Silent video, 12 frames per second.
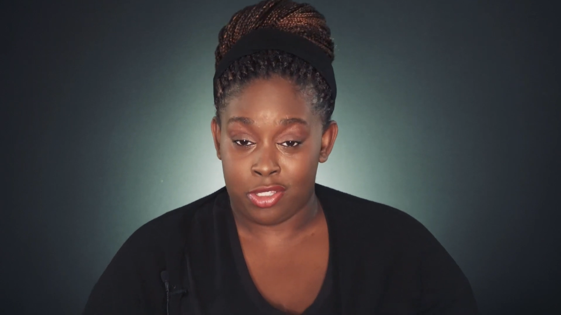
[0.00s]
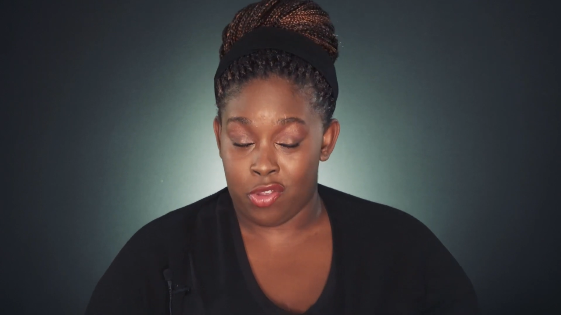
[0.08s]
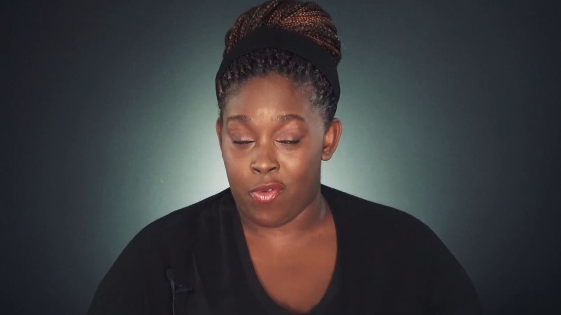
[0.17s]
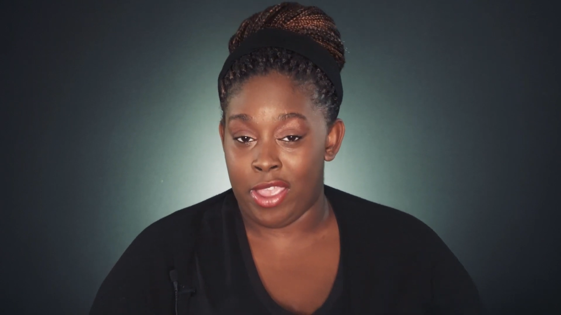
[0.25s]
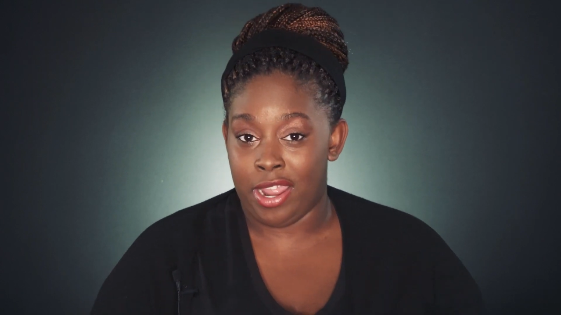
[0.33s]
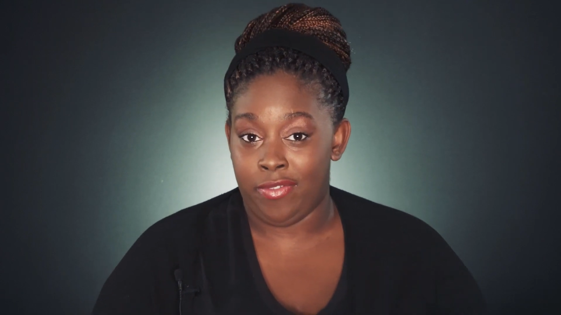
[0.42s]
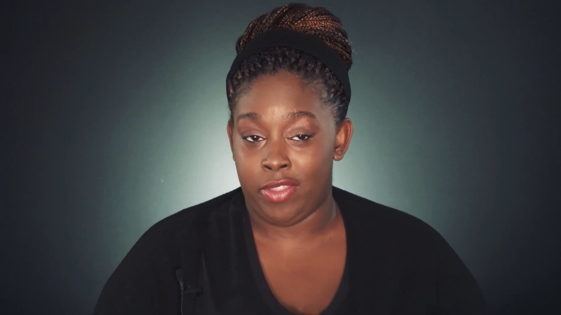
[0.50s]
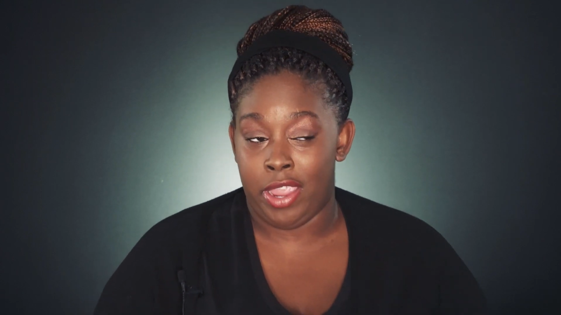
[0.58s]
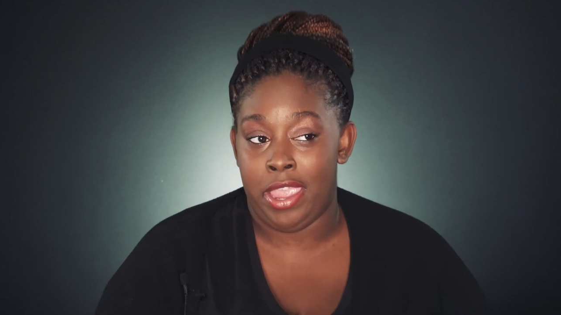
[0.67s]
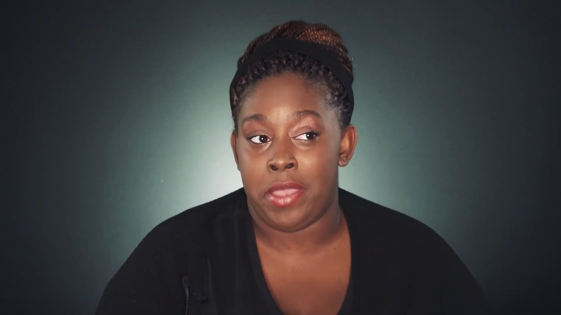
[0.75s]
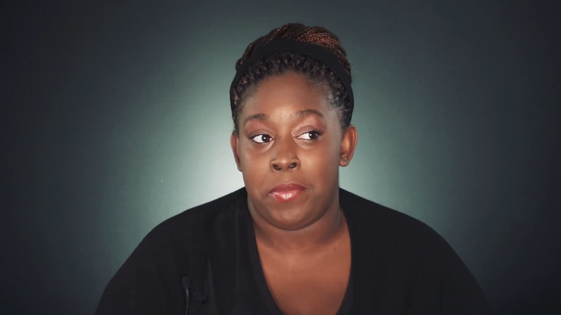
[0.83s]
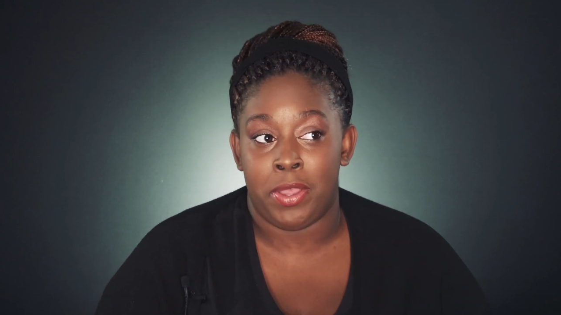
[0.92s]
So right after
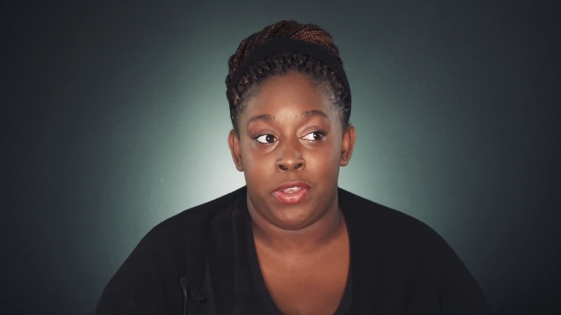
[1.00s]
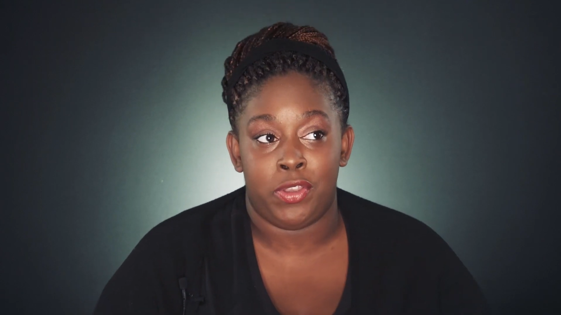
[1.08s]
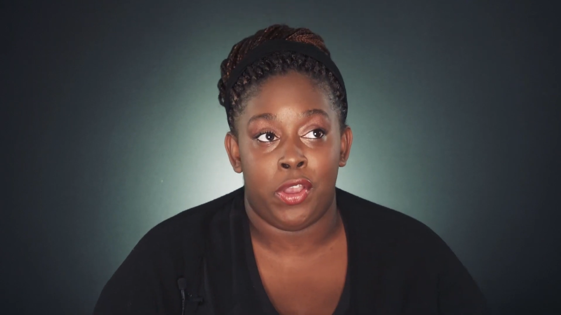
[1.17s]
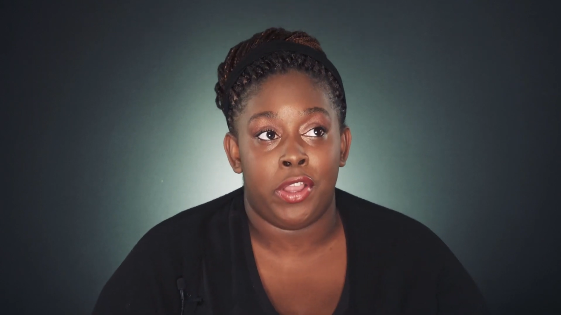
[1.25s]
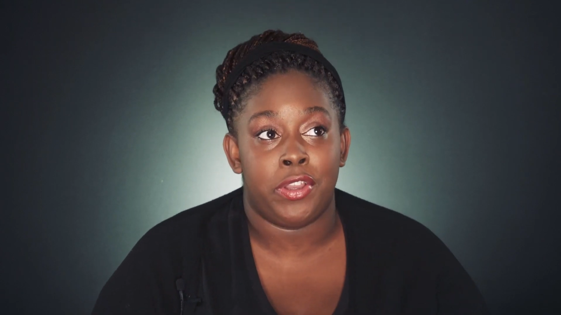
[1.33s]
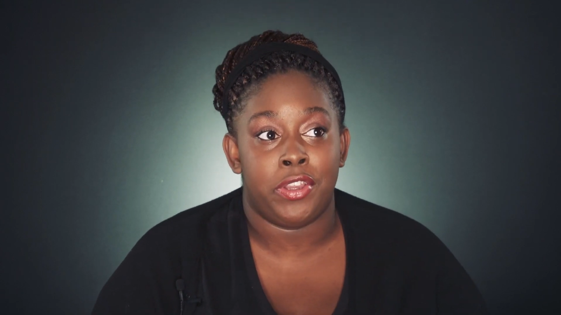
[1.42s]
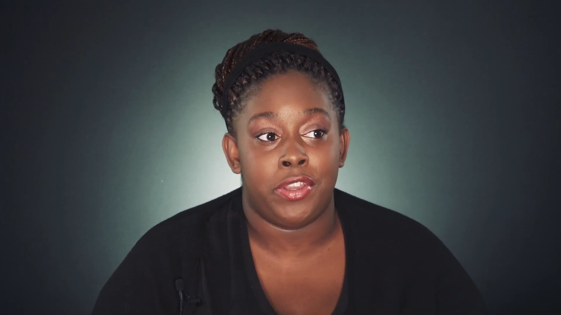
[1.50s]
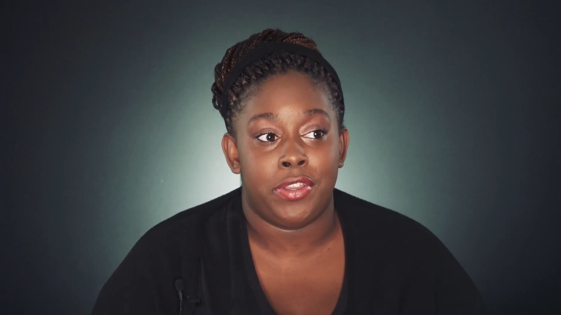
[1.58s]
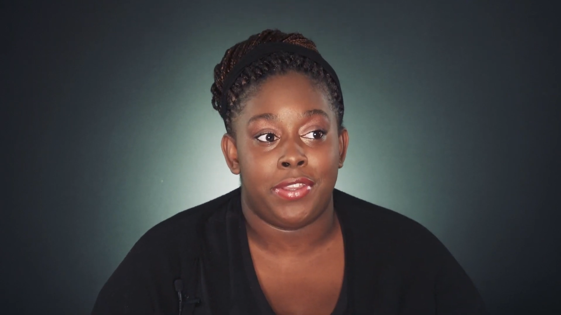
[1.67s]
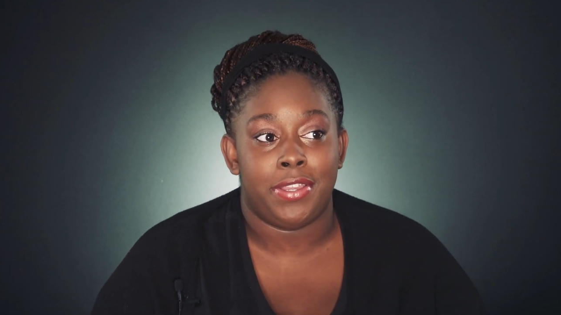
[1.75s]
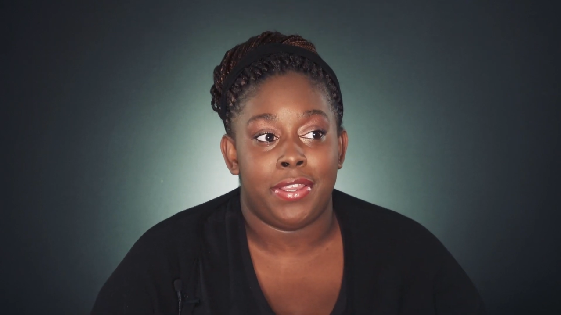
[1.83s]
I had my daughter,